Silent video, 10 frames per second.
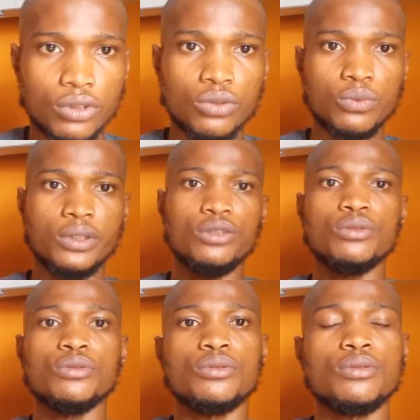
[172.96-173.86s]
when
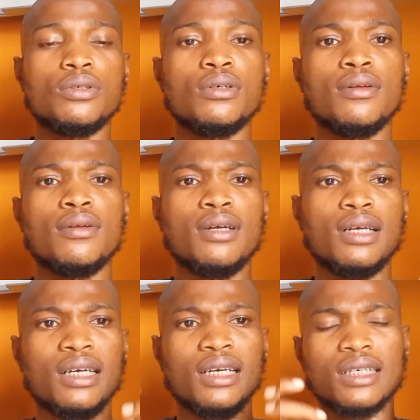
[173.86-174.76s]
you
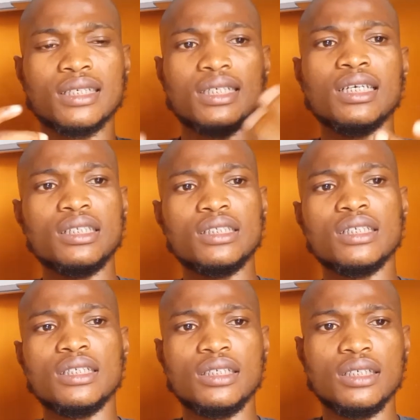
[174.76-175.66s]
get
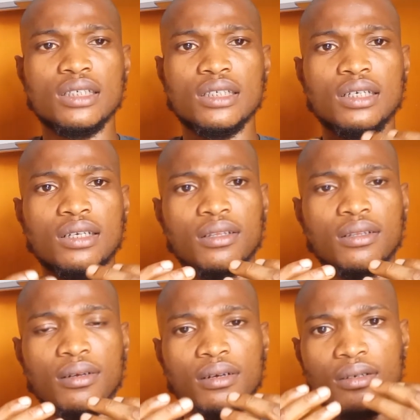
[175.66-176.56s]
a
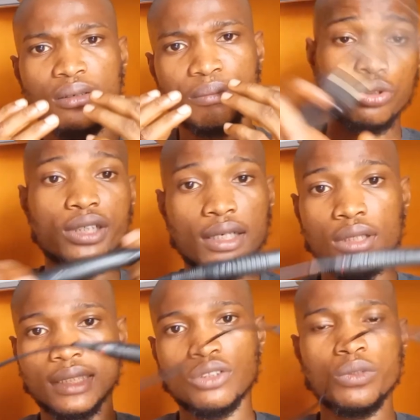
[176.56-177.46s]
soldering iron
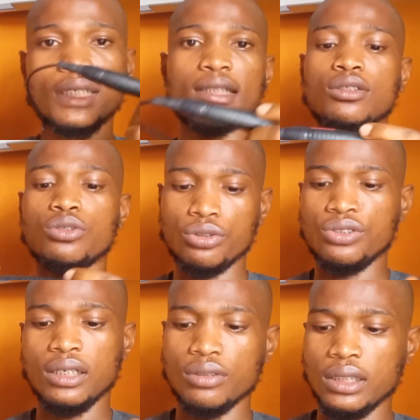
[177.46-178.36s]
like this, when you get a new soldering
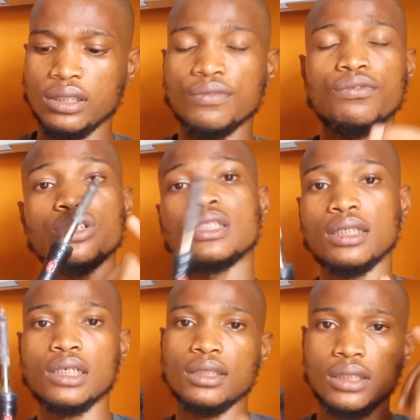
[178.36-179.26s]
iron like this, the first thing
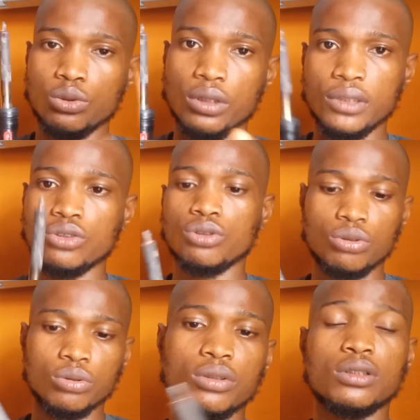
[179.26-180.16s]
that you are meant to
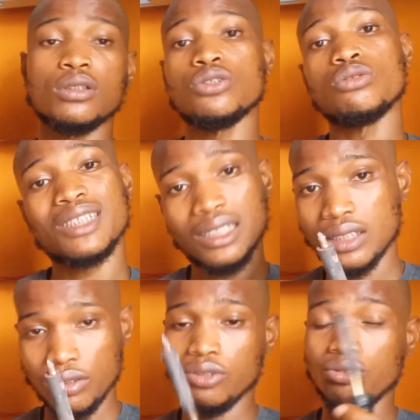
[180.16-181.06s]
do is to test
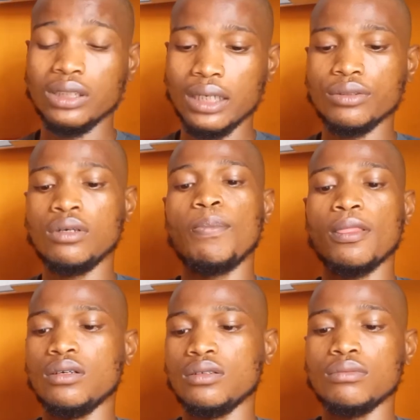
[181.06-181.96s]
your soldering iron.
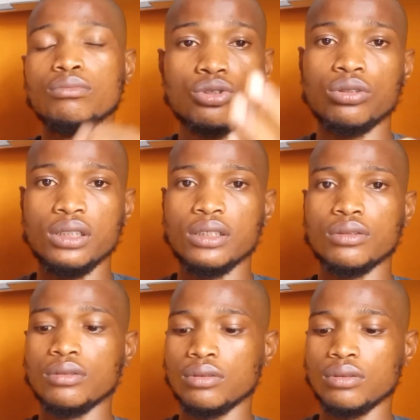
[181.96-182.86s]
Most soldering
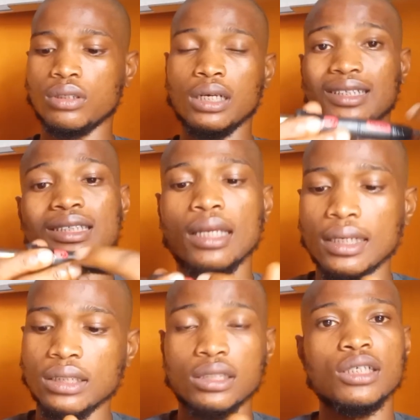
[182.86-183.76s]
iron has a light
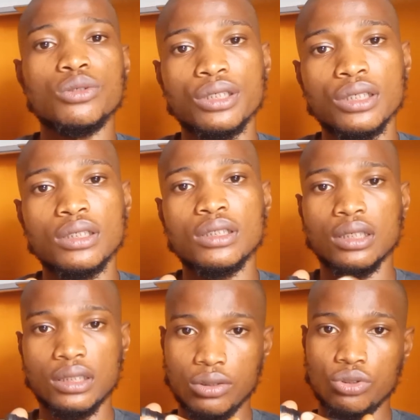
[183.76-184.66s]
indicator here that
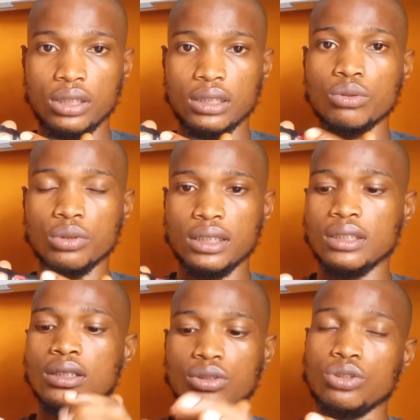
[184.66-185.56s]
tells you that okay,
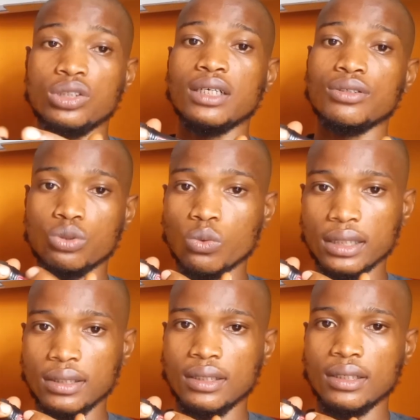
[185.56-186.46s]
your soldering iron is working,
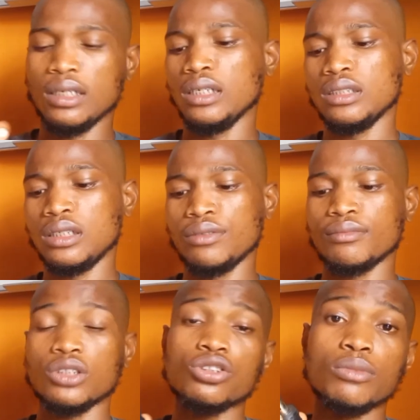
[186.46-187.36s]
and
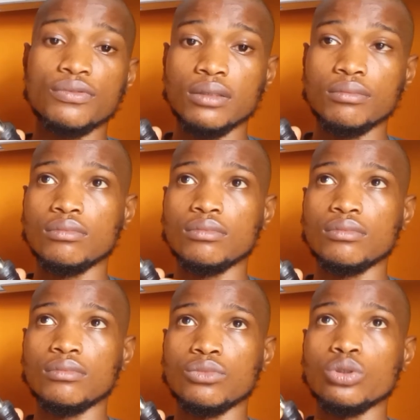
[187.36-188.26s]
some of them
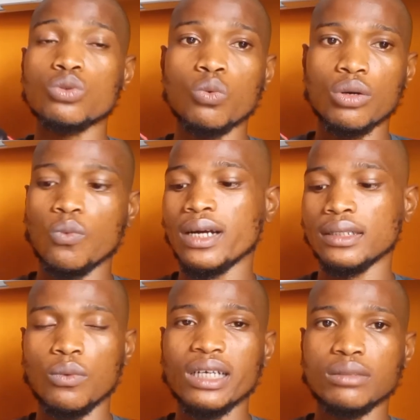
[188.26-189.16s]
don't work. Why?
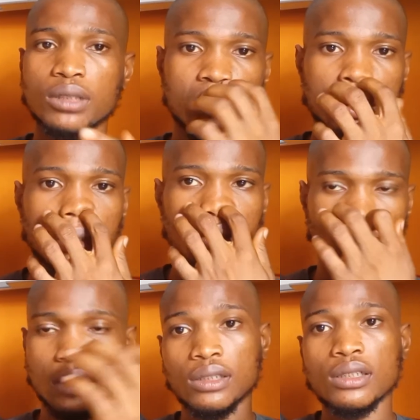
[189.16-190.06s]
Why is because
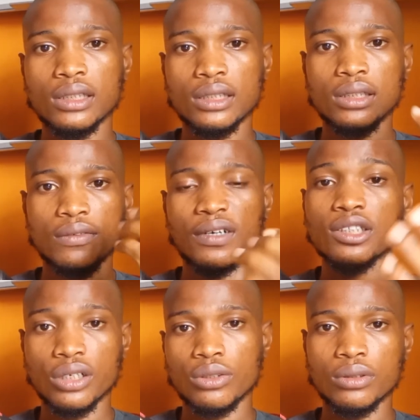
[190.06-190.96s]
there's a factory
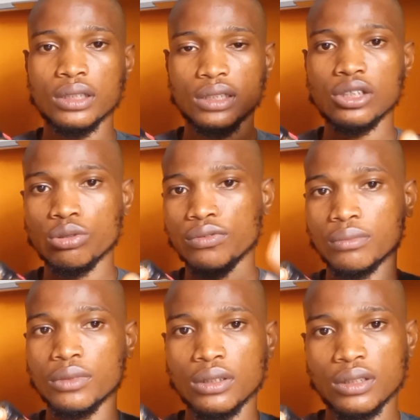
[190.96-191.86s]
error. There's an issue from
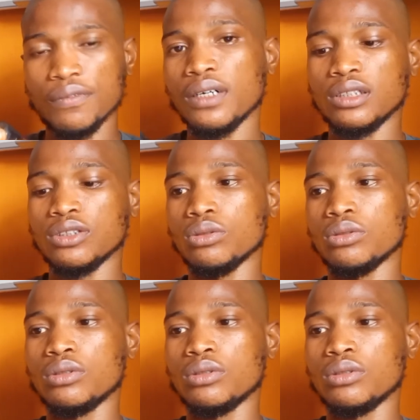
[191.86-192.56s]
the factory. So